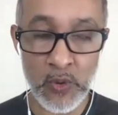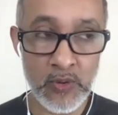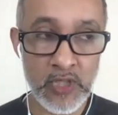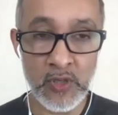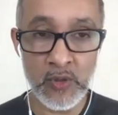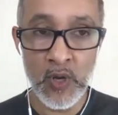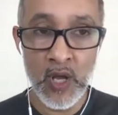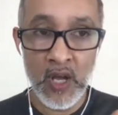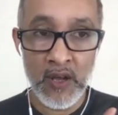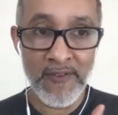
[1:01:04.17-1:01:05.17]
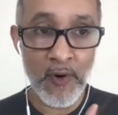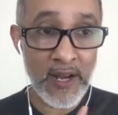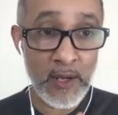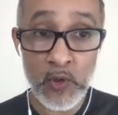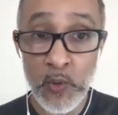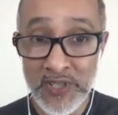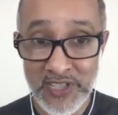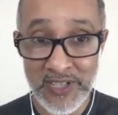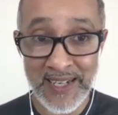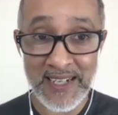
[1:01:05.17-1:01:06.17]
So for anyone who wants
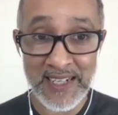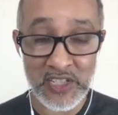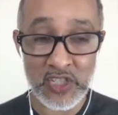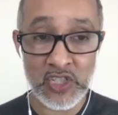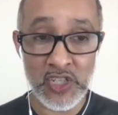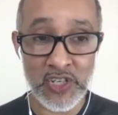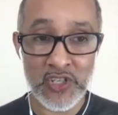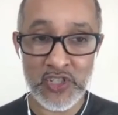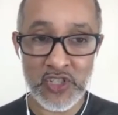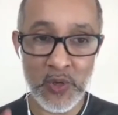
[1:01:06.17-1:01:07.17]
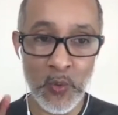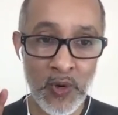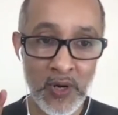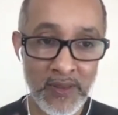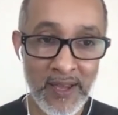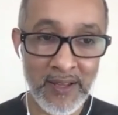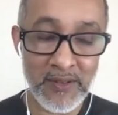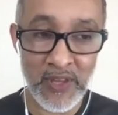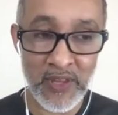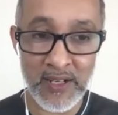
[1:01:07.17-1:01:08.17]
to get in touch with Elle,
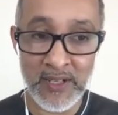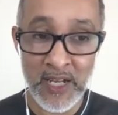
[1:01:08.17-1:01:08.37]
then